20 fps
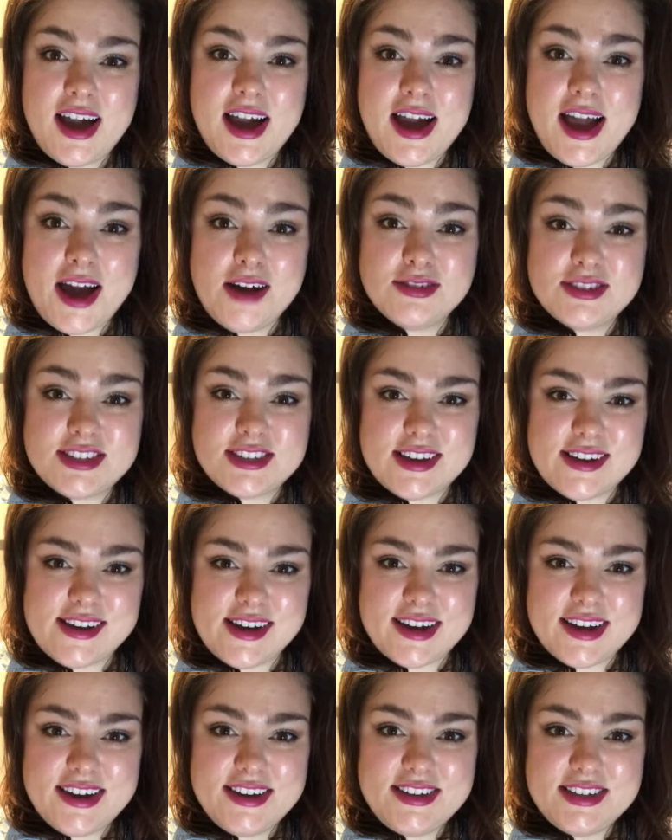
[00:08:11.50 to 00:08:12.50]

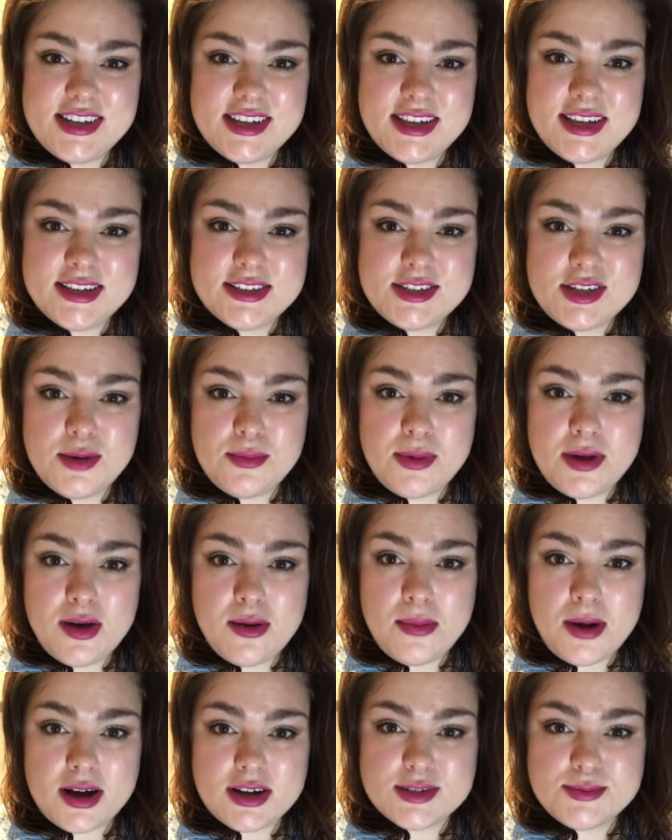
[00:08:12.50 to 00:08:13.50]
outside. Is your P.O.
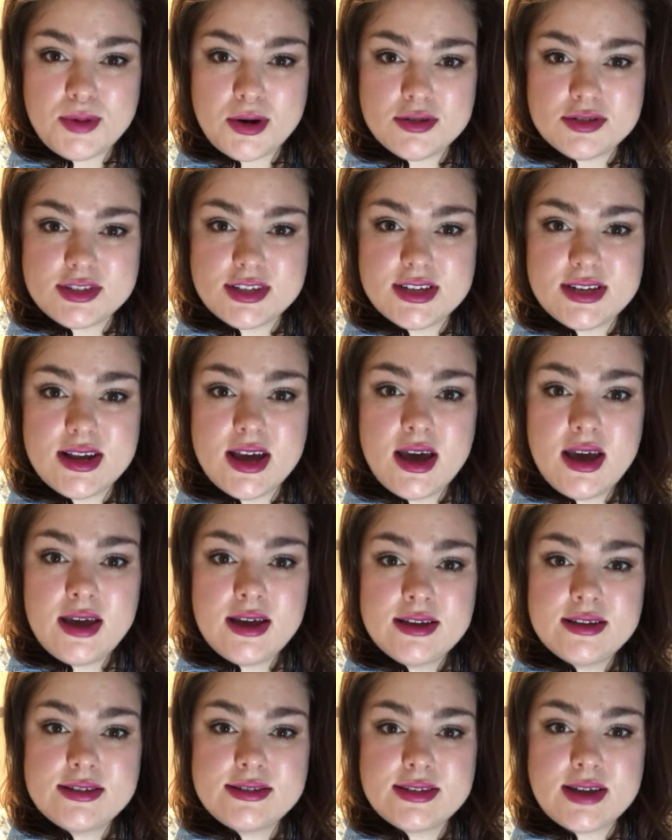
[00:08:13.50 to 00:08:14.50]
box posted
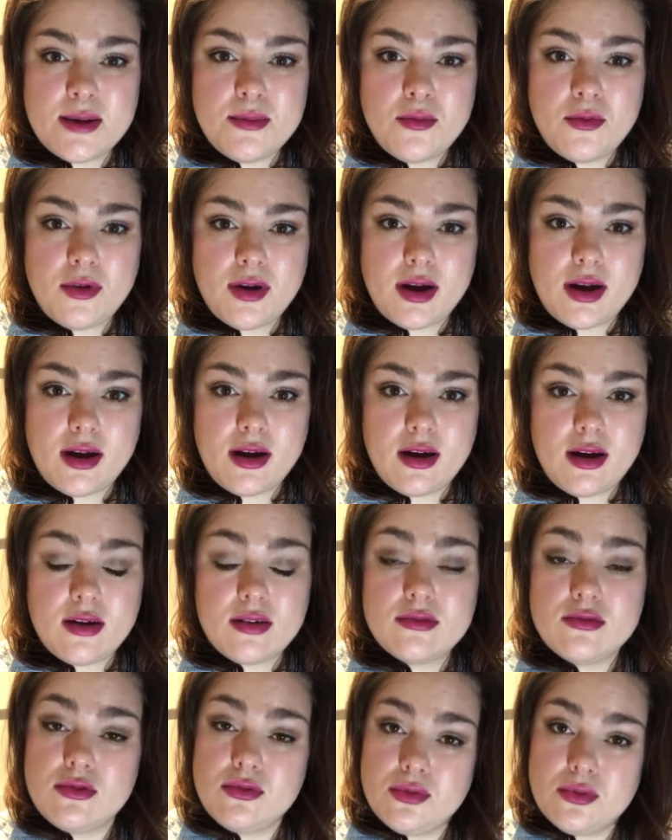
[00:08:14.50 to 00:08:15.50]
somewhere?
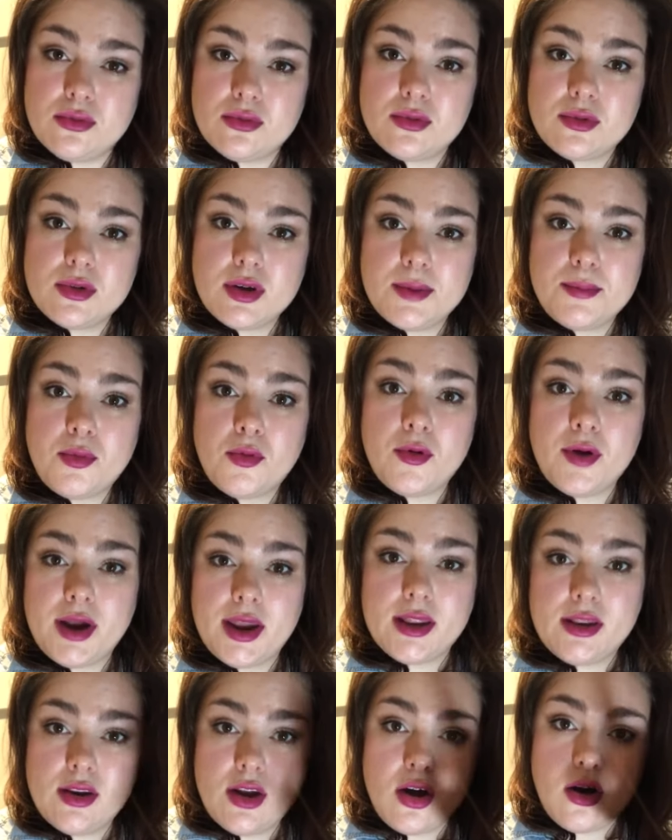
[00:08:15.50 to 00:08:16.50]
Ooh, good
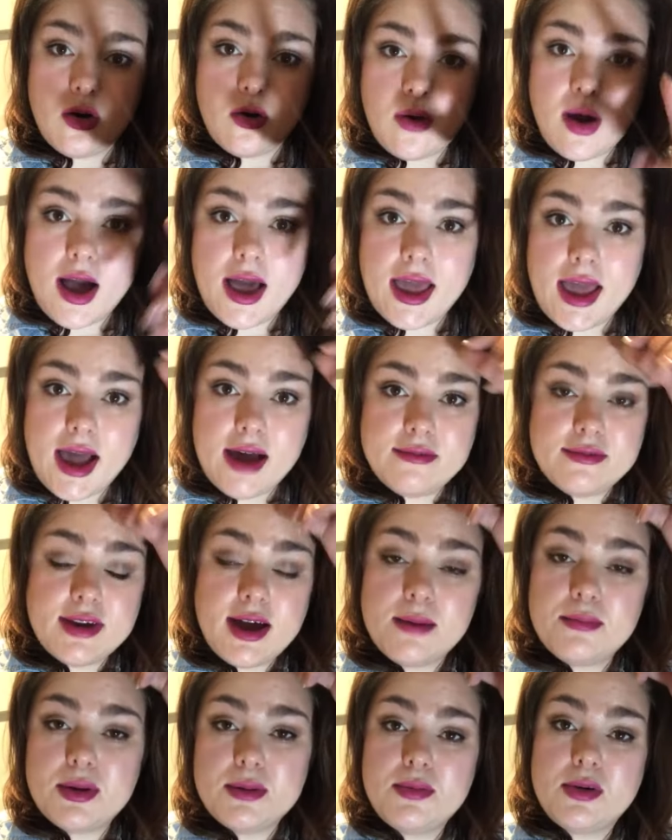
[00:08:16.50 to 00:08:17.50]
point. No, I have
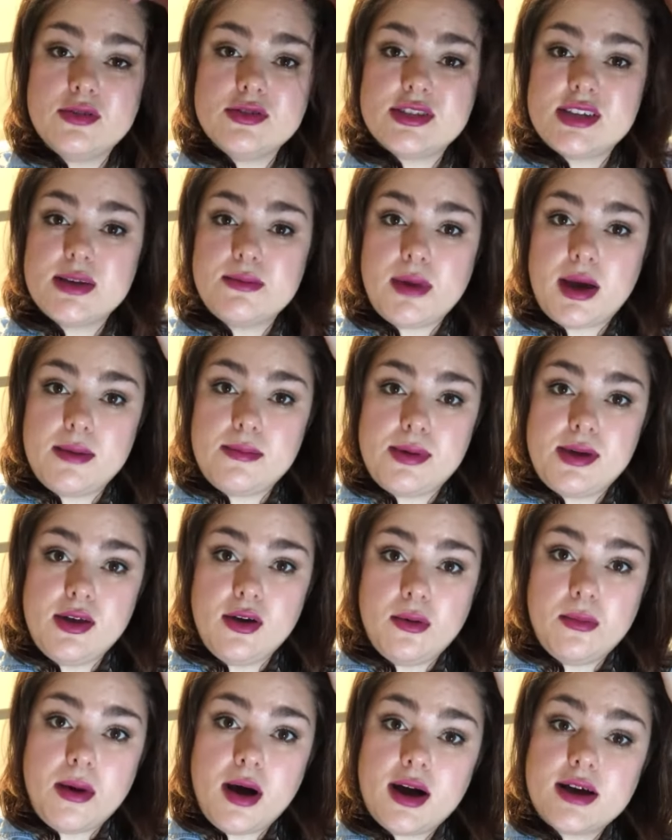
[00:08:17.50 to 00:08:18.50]
not been posting my P.O.
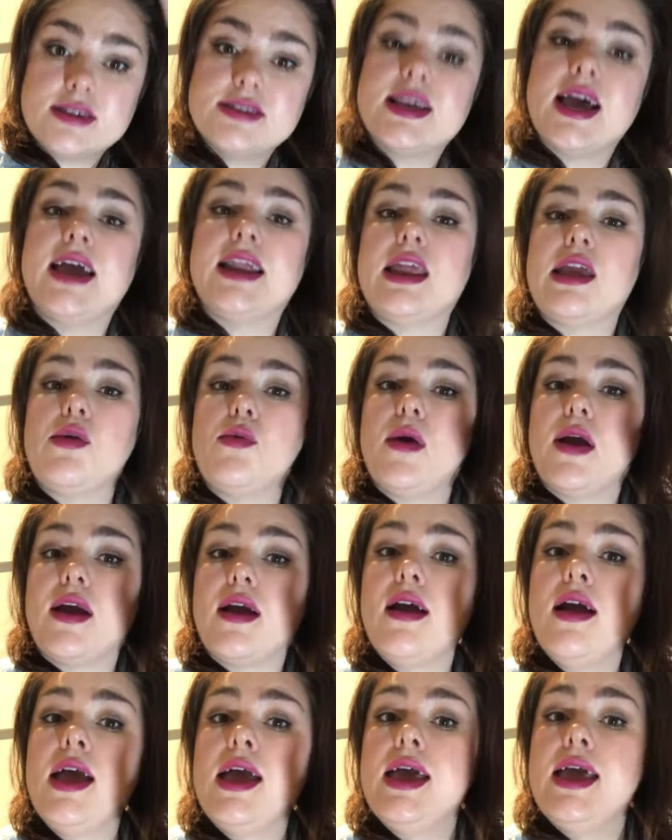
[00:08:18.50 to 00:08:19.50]
box
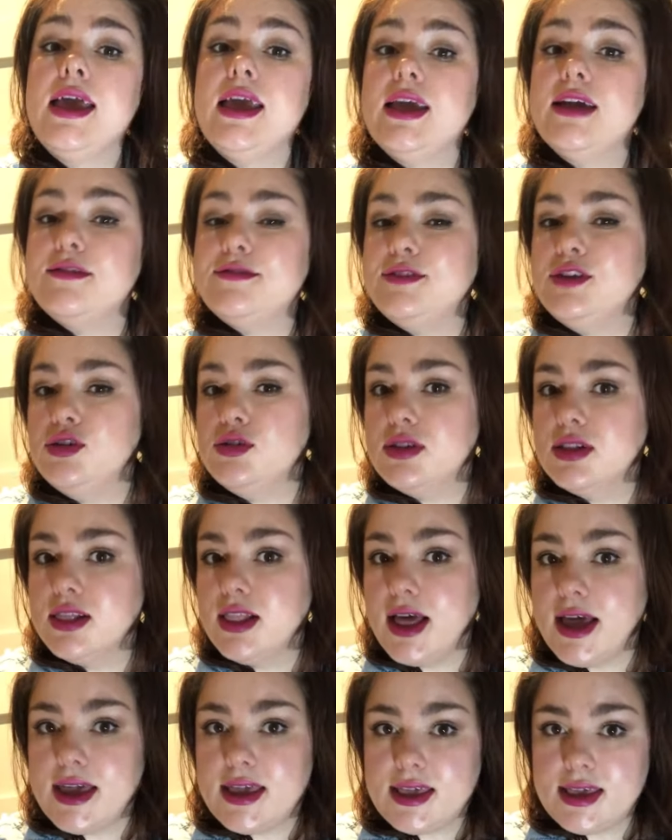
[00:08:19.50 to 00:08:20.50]
anywhere. If you'd
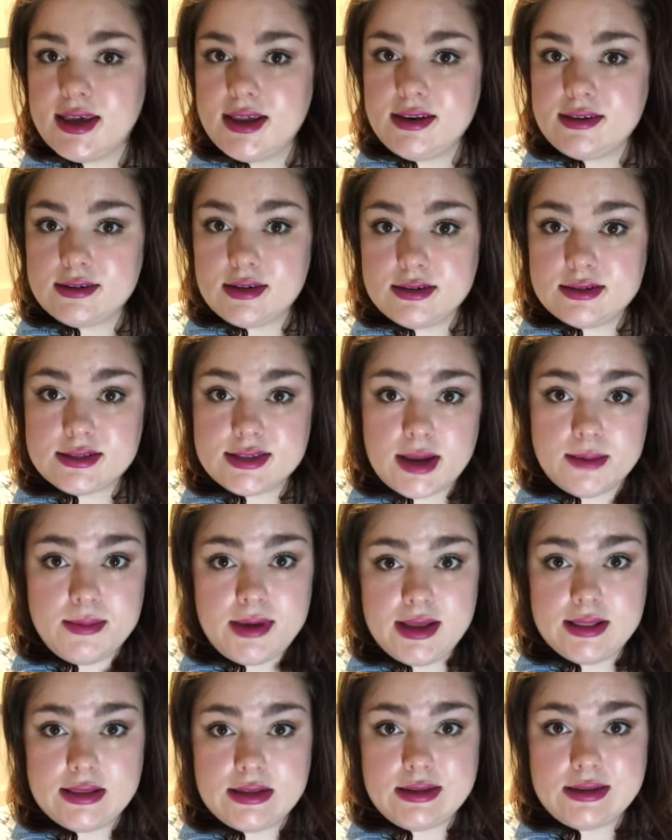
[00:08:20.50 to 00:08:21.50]
like it, send me
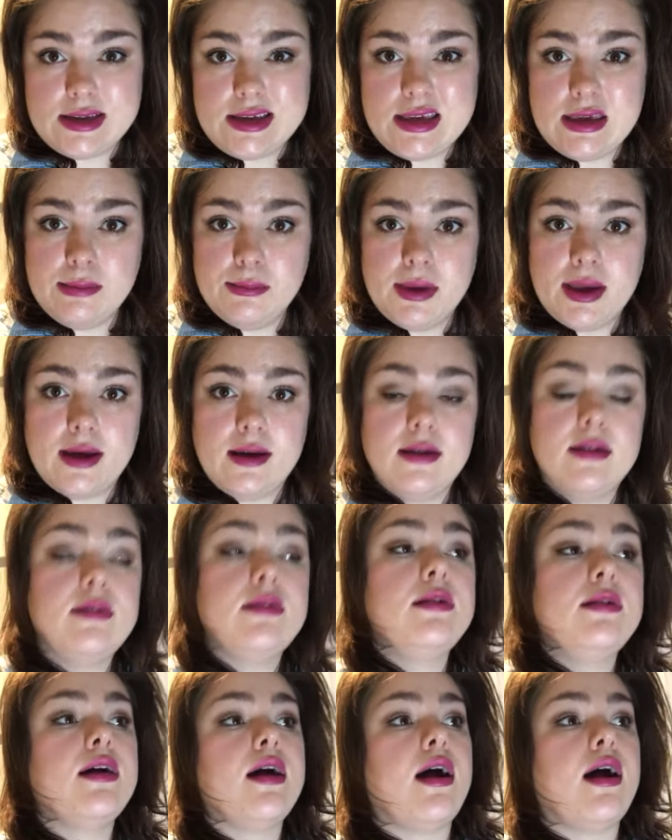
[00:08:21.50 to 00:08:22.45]
a little email